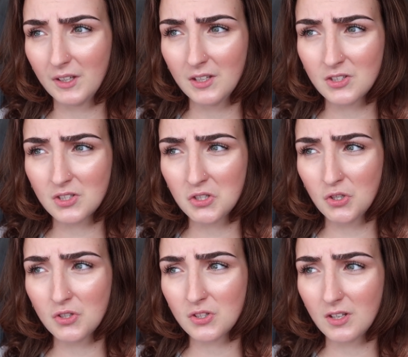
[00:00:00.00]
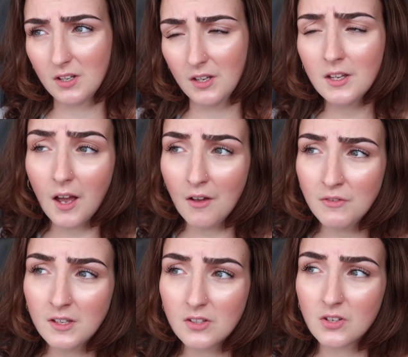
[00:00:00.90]
It's just, I
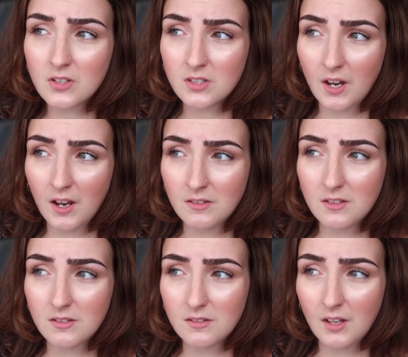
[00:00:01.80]
think it's a scent